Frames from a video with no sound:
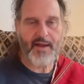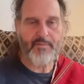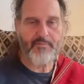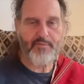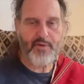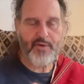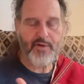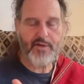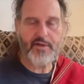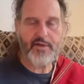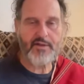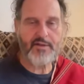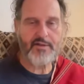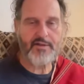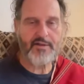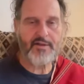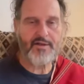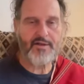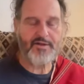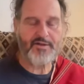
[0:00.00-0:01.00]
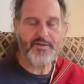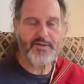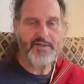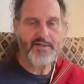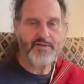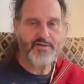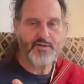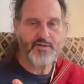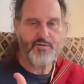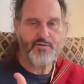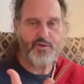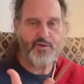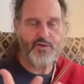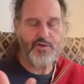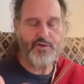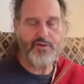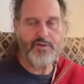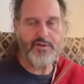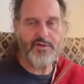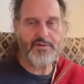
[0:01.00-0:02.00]
a book or some
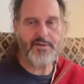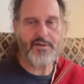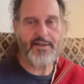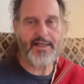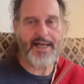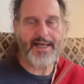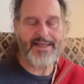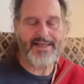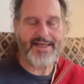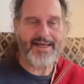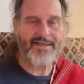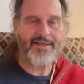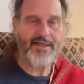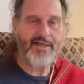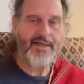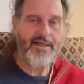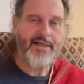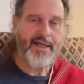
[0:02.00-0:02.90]
jewels or like that,